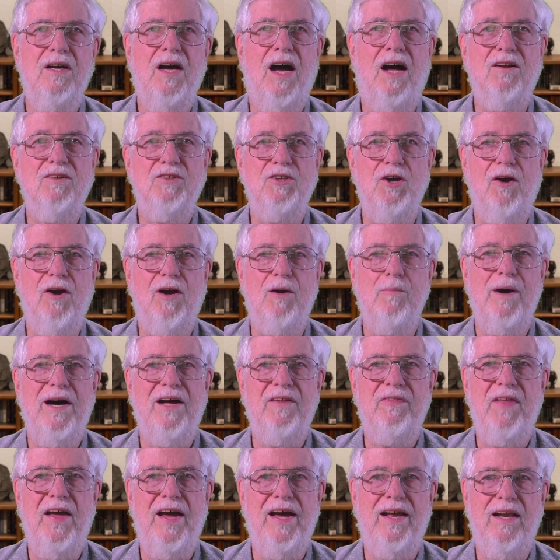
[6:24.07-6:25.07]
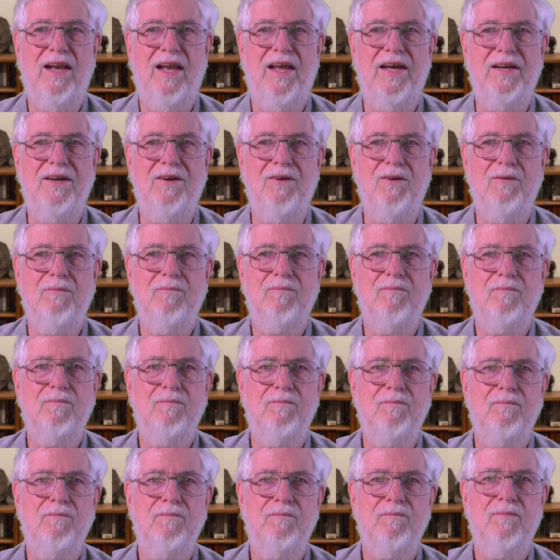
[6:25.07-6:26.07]
I'll talk about that later.
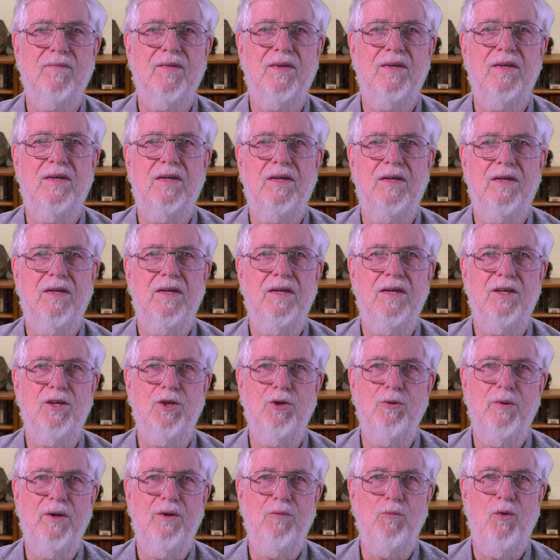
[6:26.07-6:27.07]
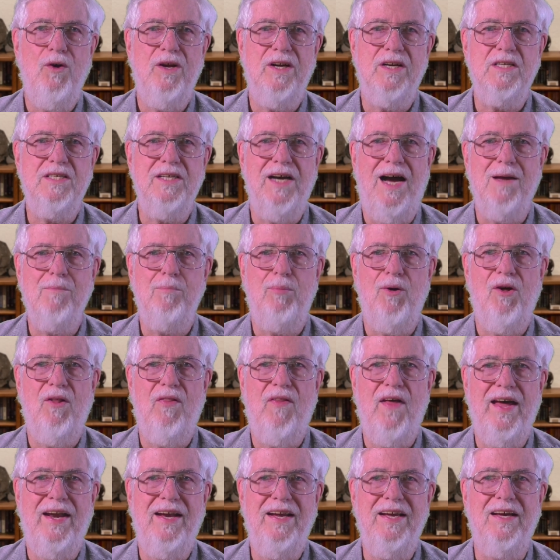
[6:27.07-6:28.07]
You wouldn't want to type all
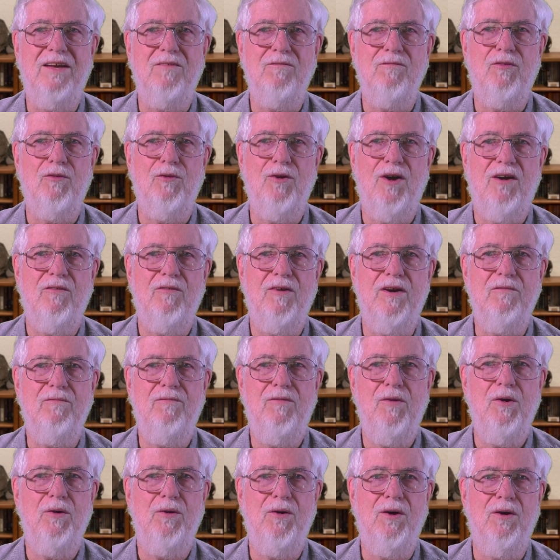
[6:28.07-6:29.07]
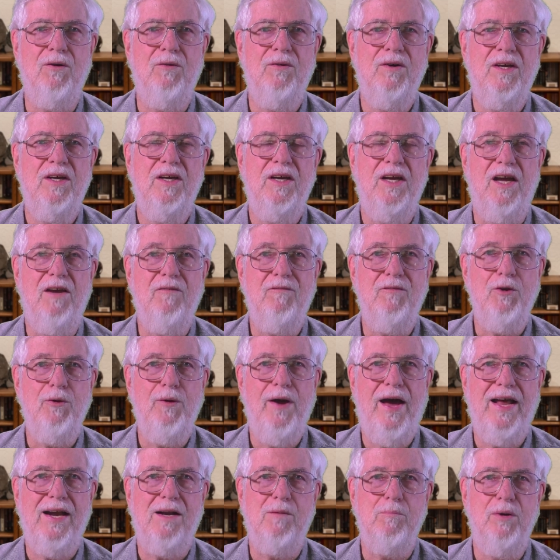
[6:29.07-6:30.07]
that in for every photo if you
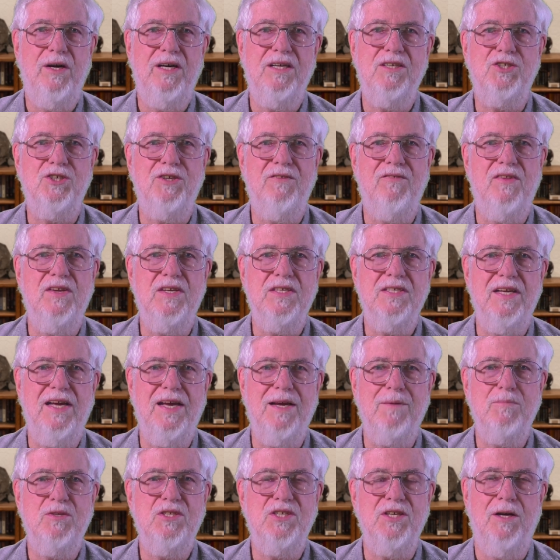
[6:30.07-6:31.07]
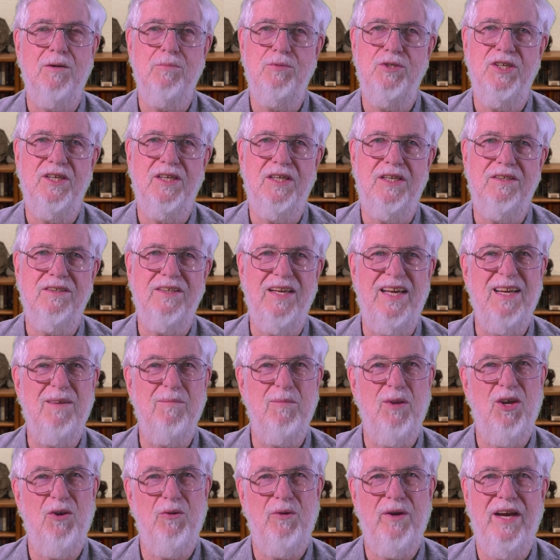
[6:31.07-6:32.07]
had a bunch of the same subject, same
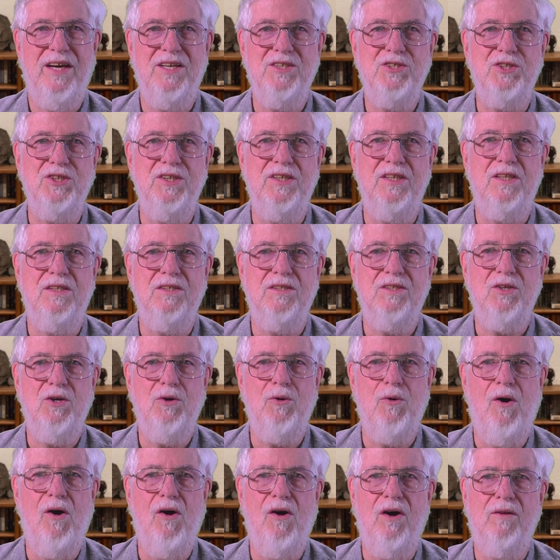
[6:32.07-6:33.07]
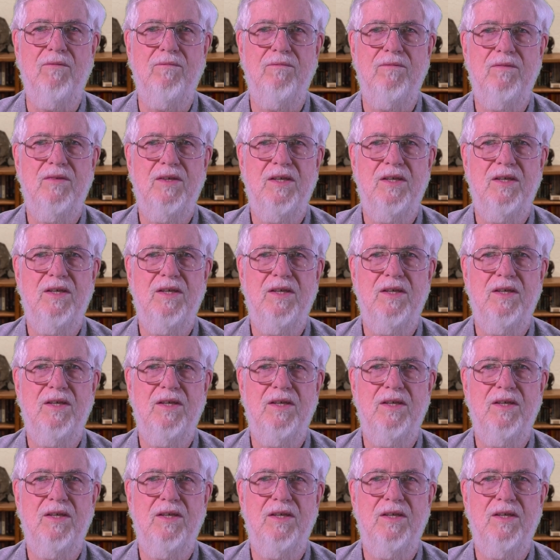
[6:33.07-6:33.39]
location, and so on.